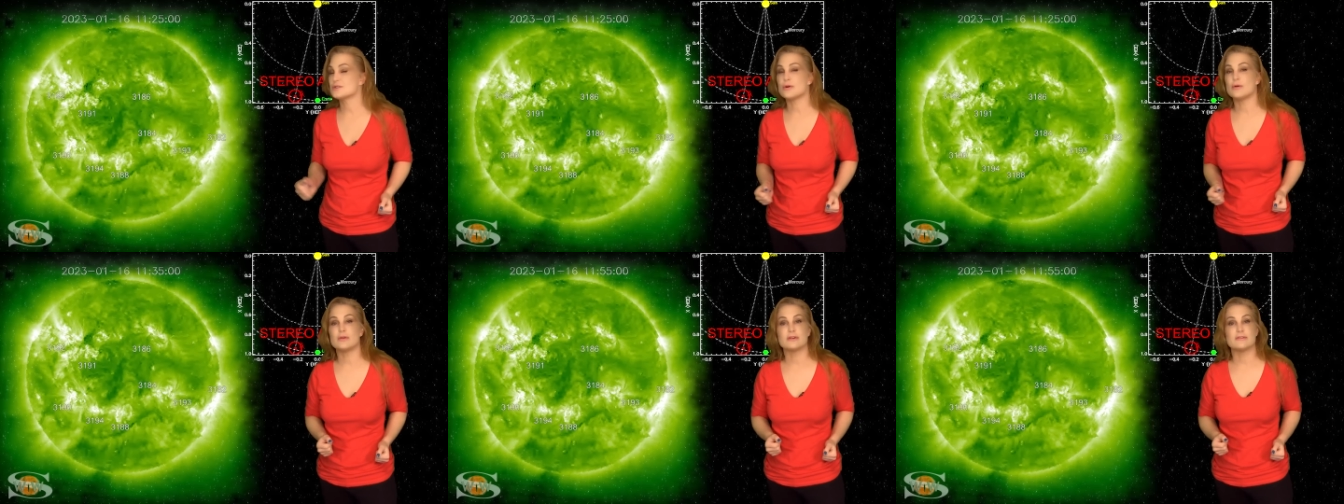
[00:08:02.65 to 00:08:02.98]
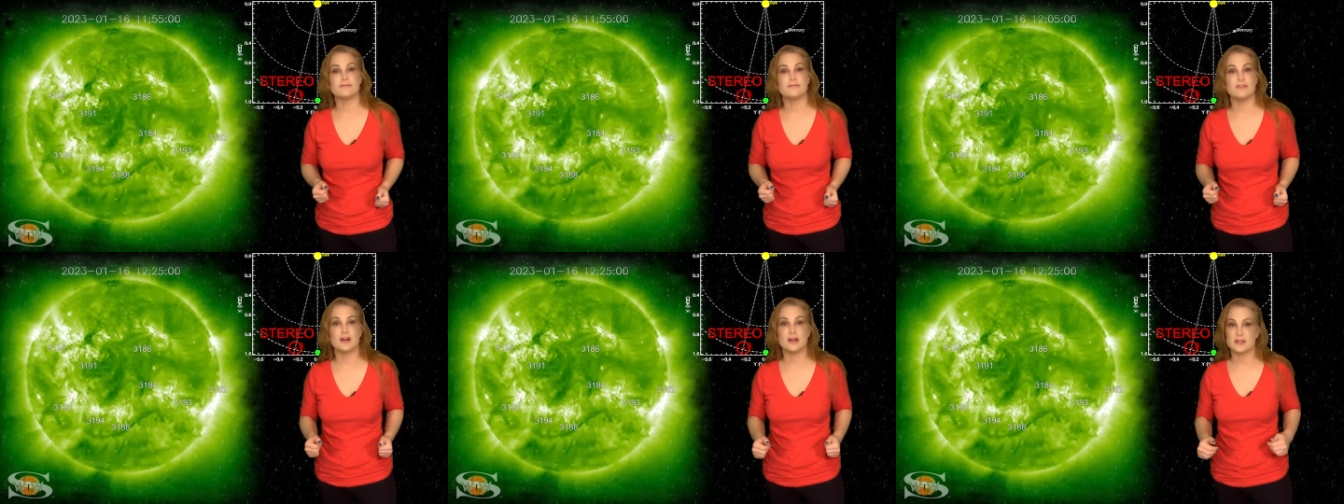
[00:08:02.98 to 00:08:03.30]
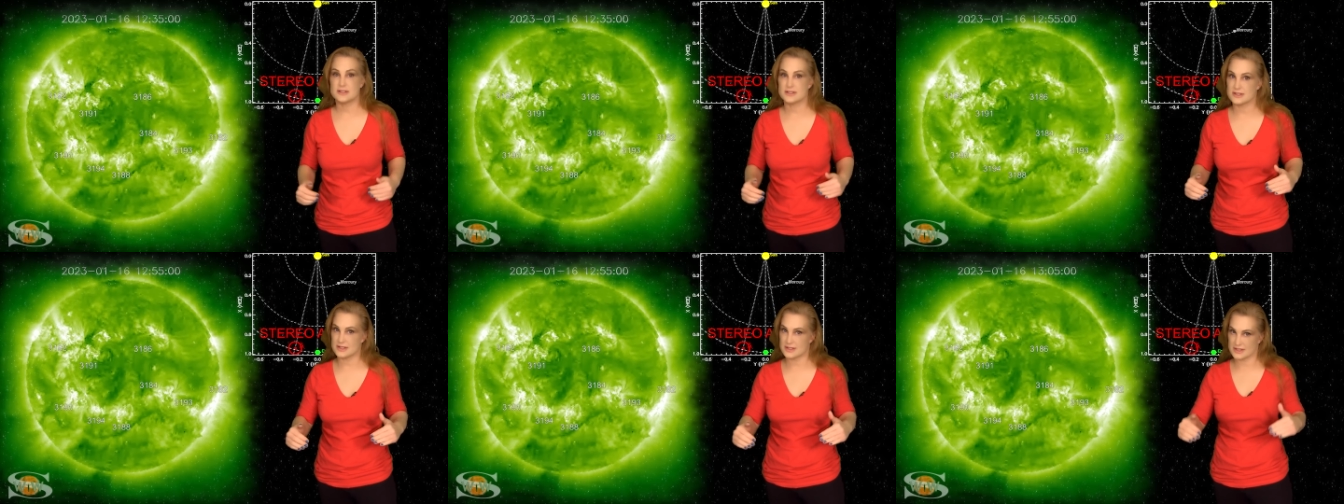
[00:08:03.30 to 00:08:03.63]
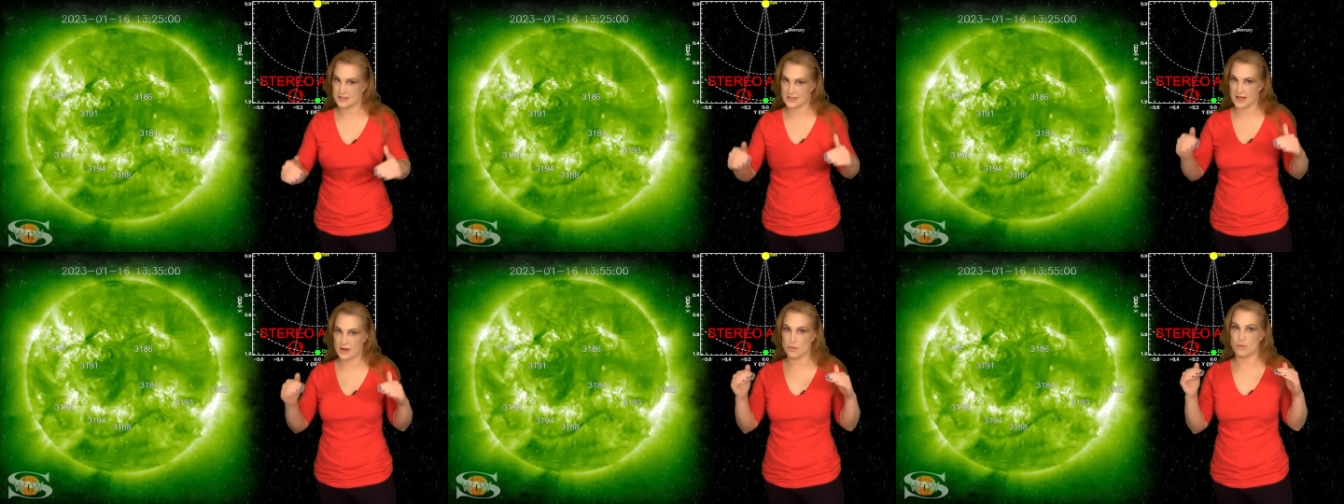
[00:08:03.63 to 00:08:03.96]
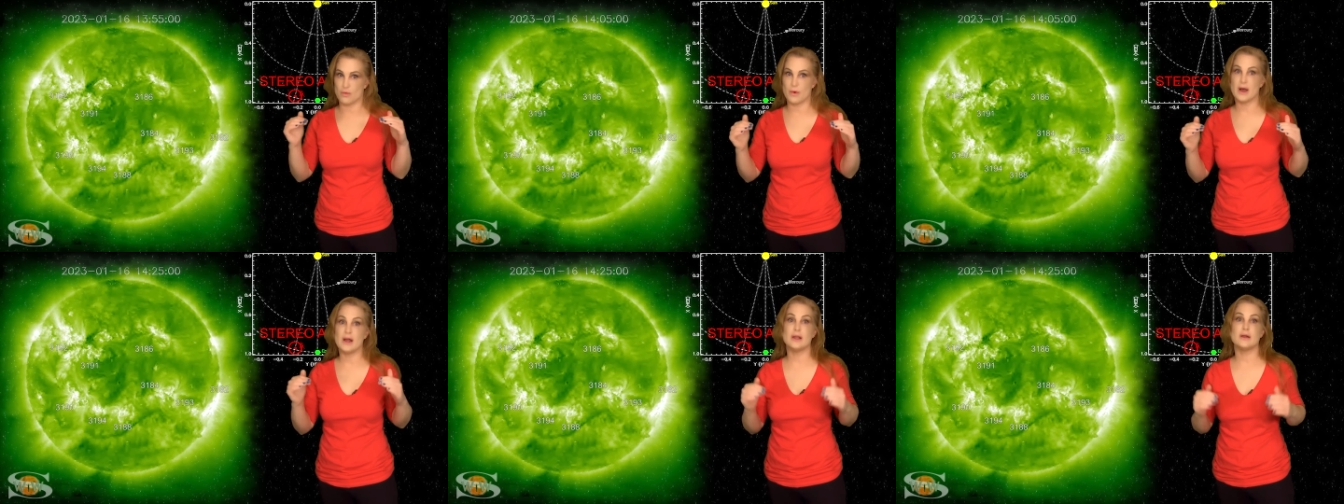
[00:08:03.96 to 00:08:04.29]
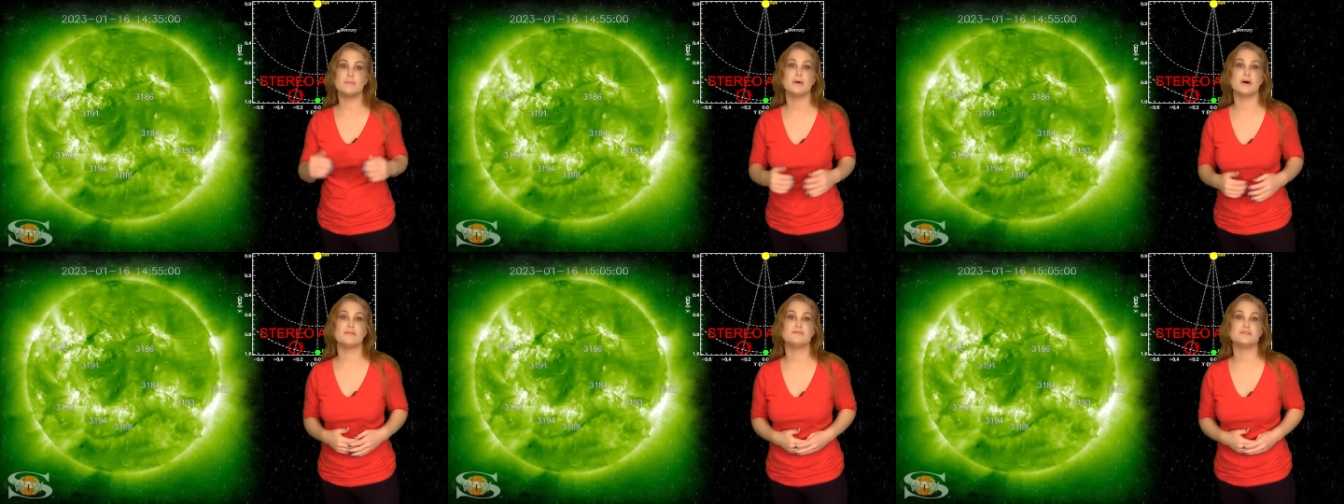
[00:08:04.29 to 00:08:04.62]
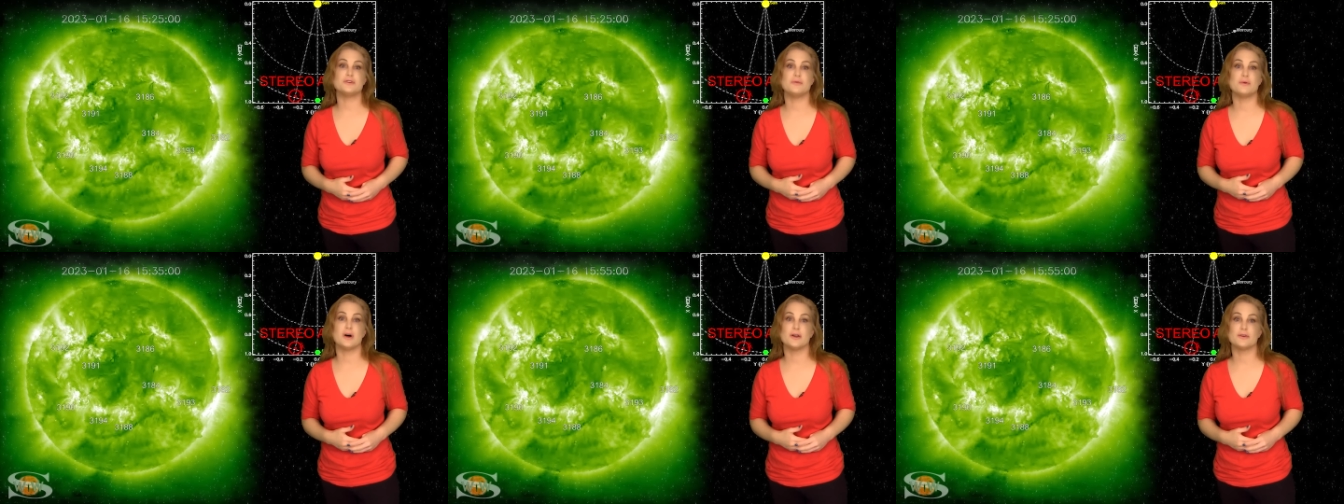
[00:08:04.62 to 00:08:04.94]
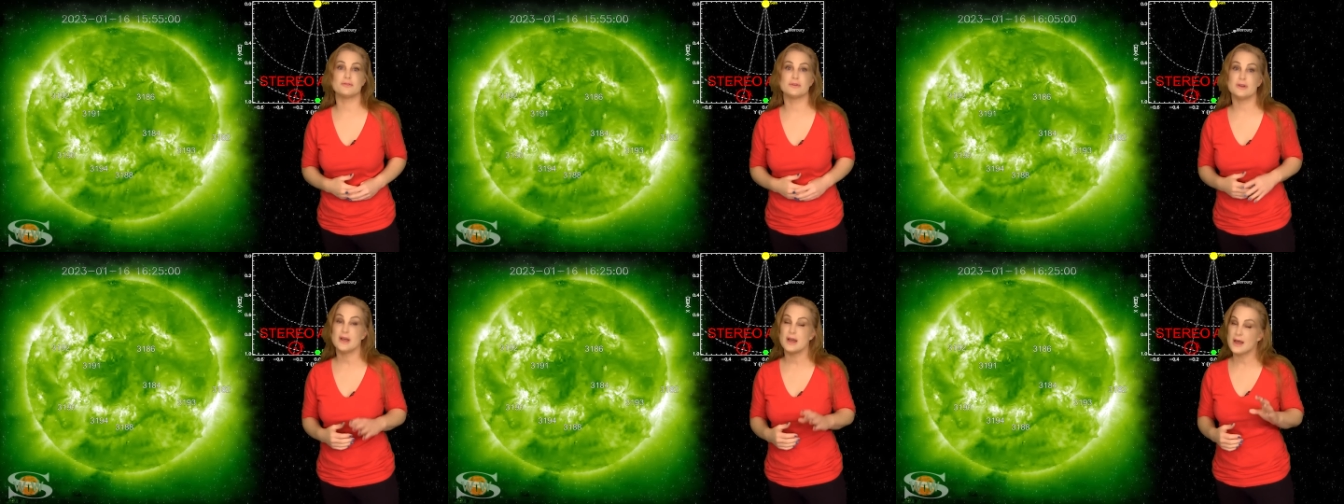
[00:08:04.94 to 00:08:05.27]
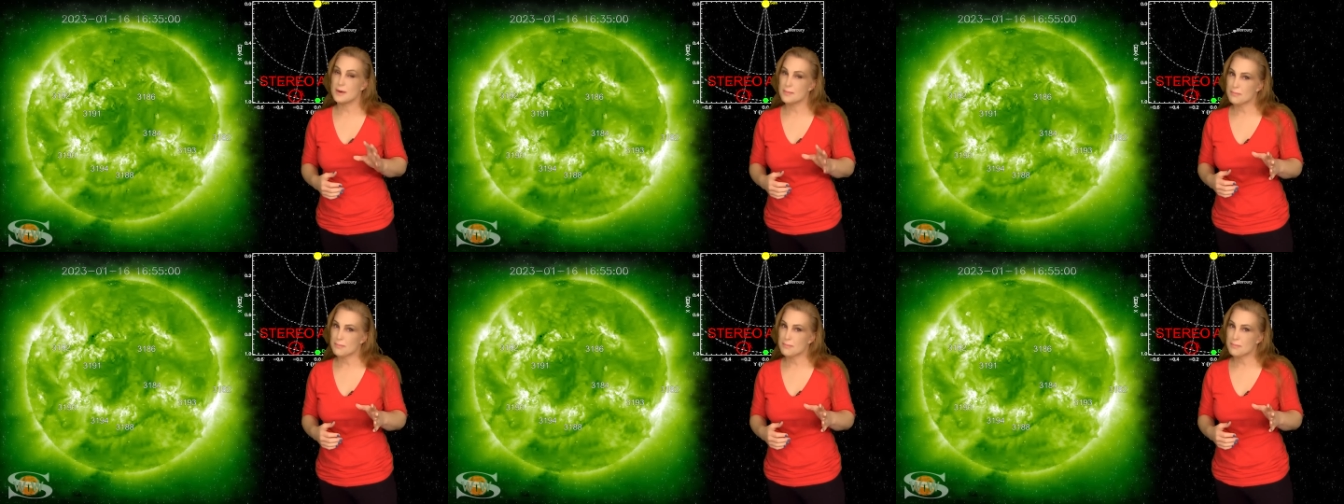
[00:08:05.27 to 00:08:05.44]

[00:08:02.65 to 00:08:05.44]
solar flux to stay well above 200,